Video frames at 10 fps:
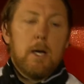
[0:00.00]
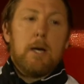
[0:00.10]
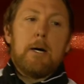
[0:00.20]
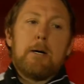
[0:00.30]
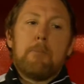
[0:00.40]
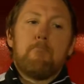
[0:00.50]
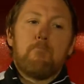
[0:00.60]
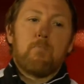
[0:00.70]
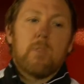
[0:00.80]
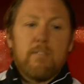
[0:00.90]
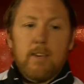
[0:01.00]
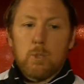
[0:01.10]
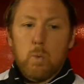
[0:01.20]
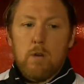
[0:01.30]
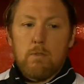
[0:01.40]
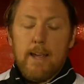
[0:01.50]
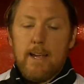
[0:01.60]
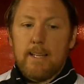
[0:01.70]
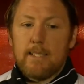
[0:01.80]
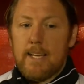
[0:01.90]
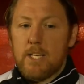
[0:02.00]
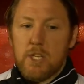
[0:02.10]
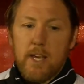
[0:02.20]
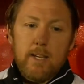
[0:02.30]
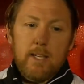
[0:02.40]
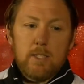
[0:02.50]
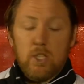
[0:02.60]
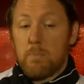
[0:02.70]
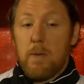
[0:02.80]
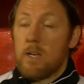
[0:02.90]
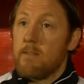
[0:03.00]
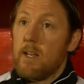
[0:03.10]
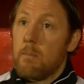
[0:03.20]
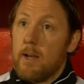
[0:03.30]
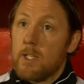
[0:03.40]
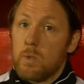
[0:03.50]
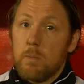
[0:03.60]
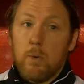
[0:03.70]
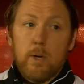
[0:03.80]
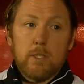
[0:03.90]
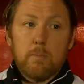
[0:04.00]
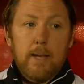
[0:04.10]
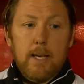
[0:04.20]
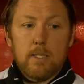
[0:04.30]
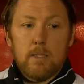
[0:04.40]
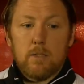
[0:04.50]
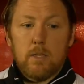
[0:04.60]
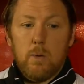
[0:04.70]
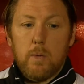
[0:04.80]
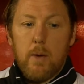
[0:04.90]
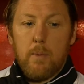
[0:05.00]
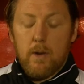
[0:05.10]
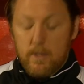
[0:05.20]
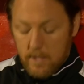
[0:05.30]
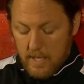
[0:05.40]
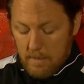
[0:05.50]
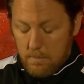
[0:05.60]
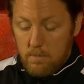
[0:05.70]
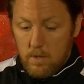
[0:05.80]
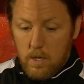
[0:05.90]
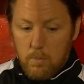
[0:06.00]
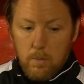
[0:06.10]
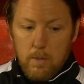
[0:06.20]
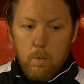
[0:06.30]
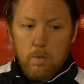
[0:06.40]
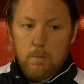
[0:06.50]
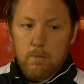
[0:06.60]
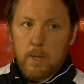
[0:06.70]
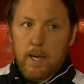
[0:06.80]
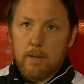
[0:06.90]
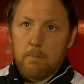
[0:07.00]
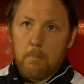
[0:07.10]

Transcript: I think his work rate and his energy and he's just being around the place with the boys has been excellent. So yeah, we'd like to keep, you know, probably all of them if we can.